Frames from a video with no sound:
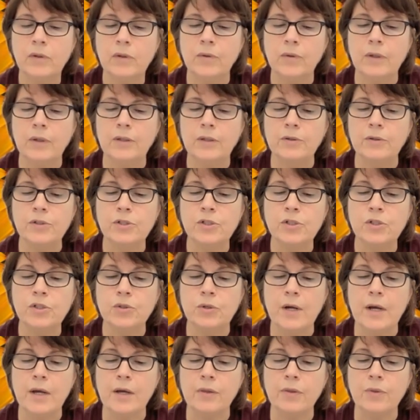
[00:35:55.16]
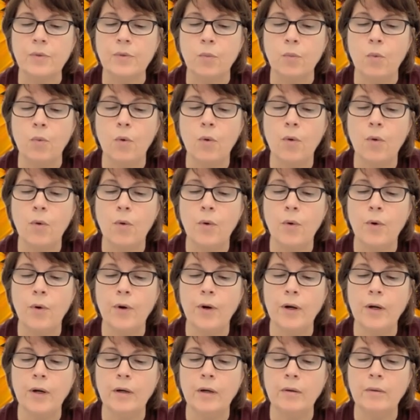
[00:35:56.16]
Your inner strength
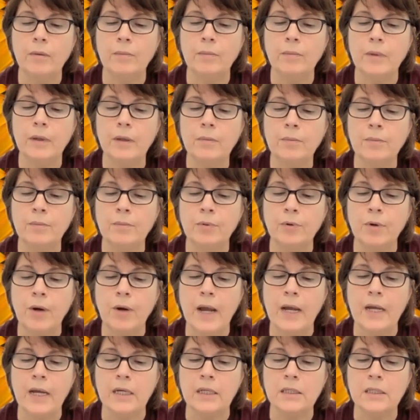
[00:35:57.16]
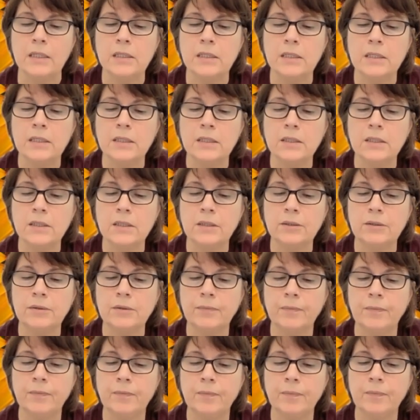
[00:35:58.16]
warm and bright
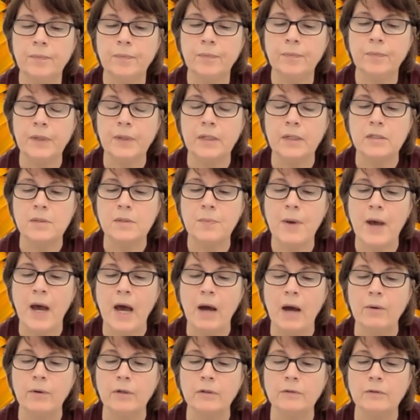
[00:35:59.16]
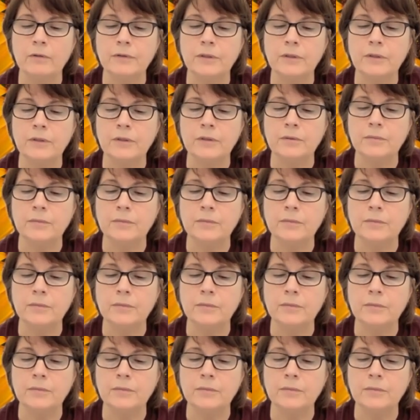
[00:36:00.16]
and powerful.